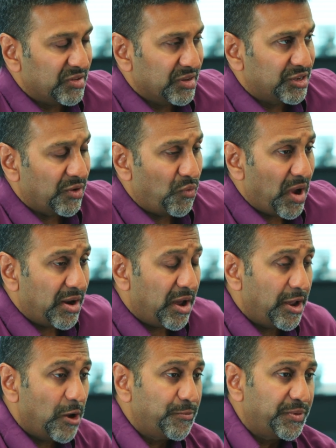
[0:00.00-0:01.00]
So when
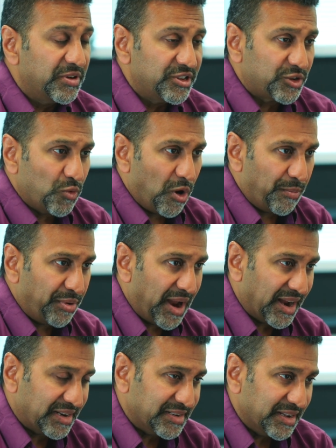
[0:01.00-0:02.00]
I opened a squat
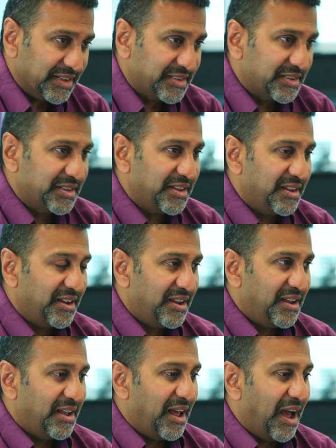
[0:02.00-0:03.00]
practice,
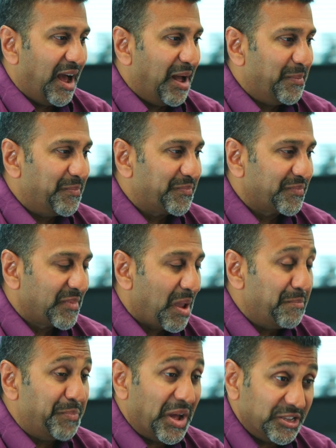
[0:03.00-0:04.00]

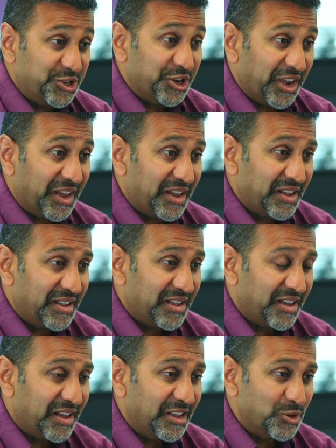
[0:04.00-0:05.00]
budget
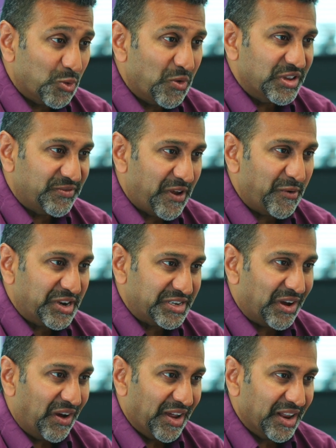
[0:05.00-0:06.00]
is always very
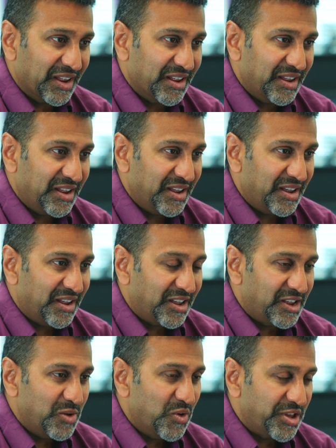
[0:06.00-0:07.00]
tight.
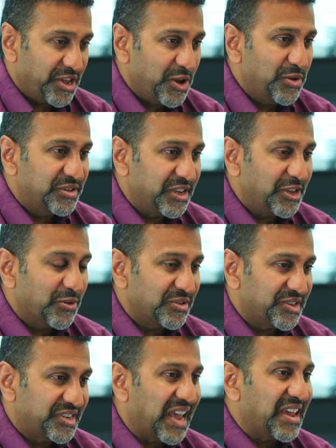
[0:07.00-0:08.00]
You are using your
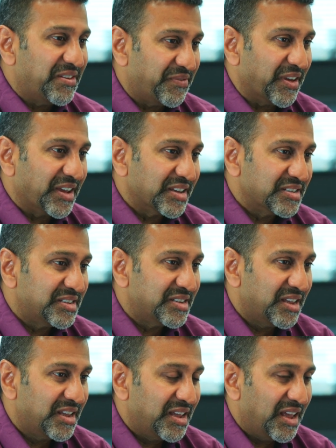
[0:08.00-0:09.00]
savings
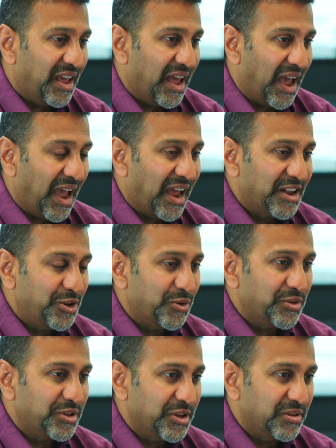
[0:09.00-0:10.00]
and you're
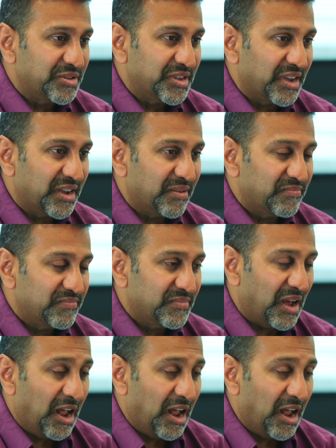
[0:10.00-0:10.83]
using a